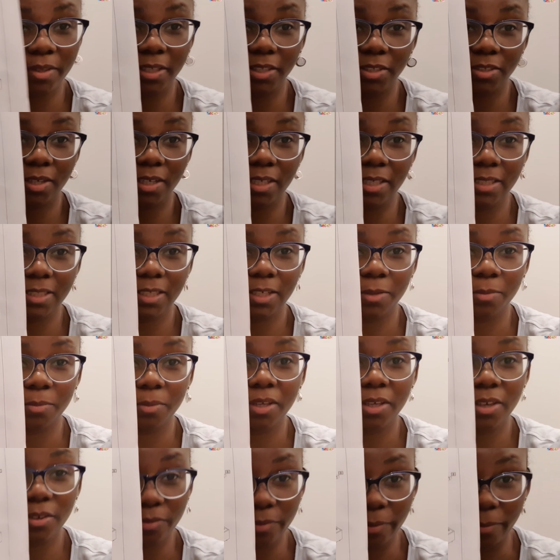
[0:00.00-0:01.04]
trying to tell
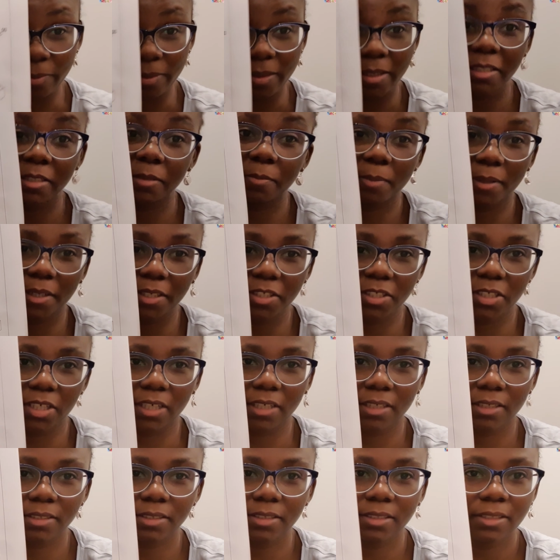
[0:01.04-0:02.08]
me from this picture.
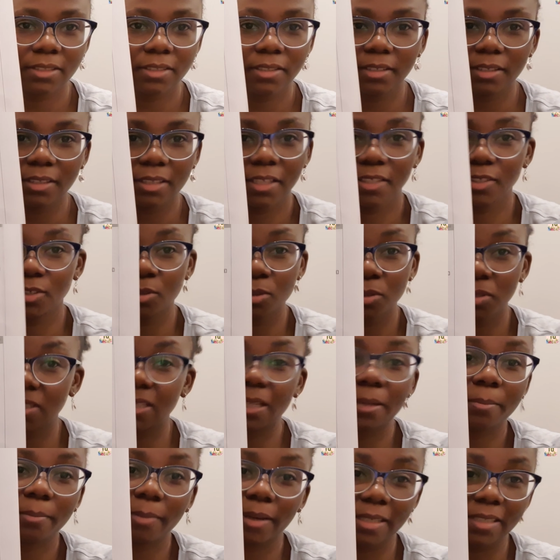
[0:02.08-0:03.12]
There's no
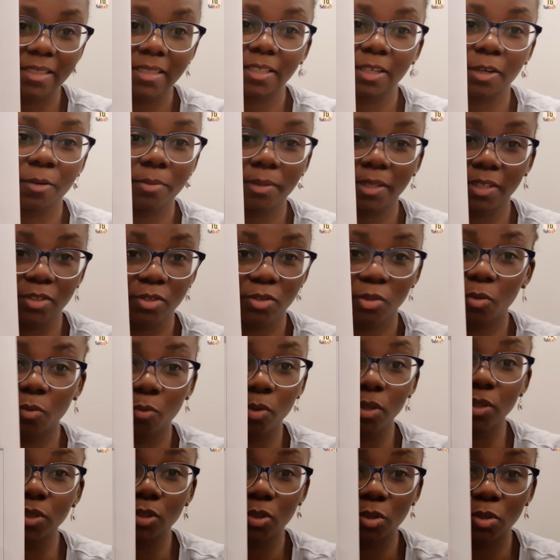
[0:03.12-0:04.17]
step by step, there's no
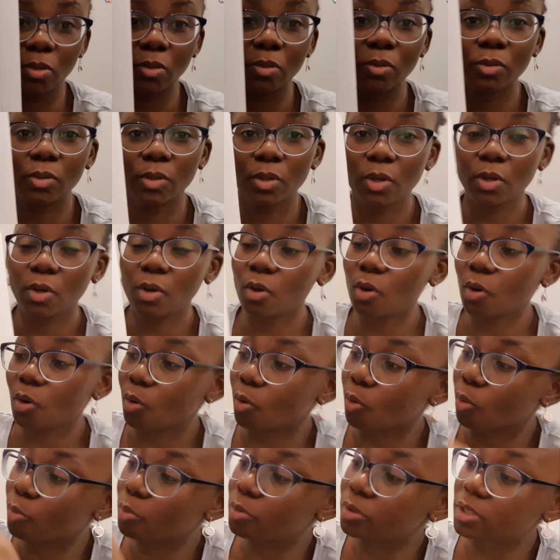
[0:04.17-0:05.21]
1, 2.
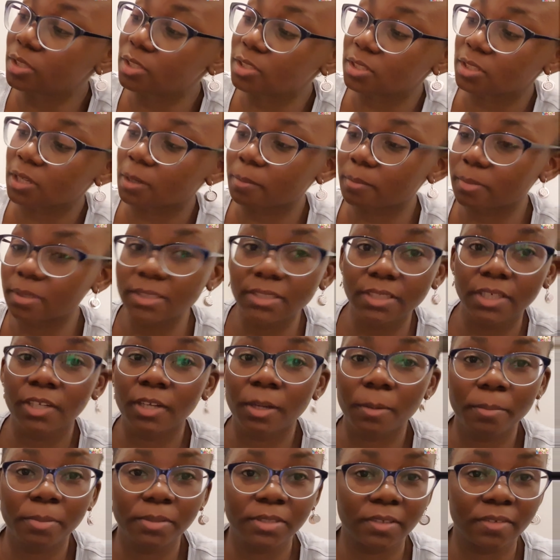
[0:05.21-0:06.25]
All these numbers are
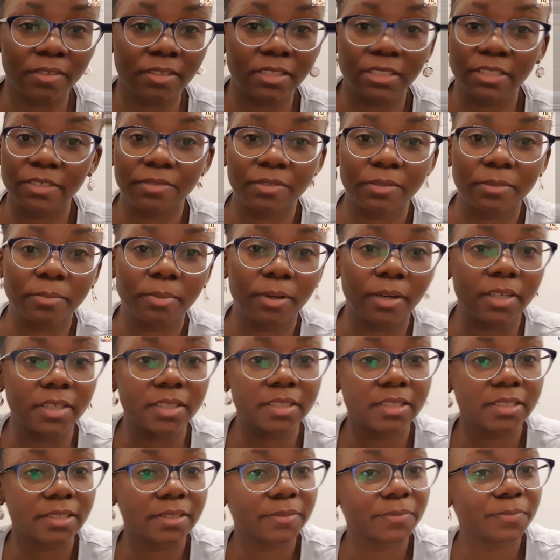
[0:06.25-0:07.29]
numbers of the different parts.